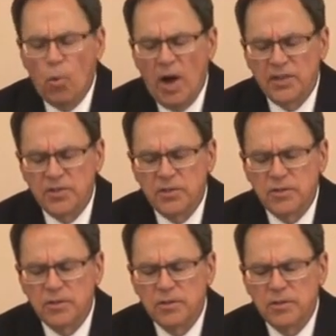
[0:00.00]

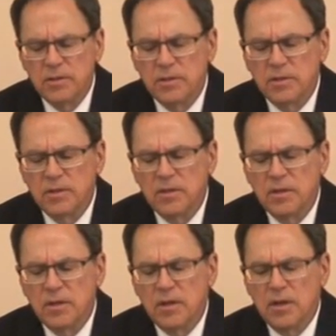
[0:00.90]
once
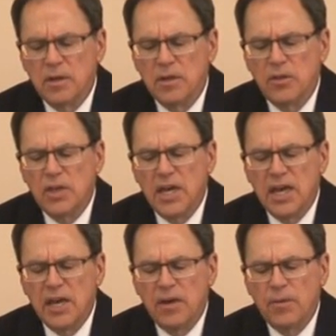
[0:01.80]

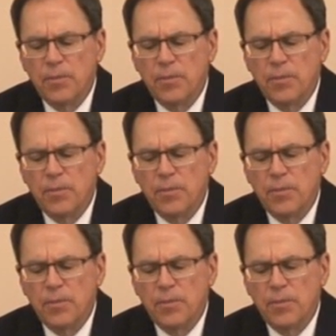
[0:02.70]
the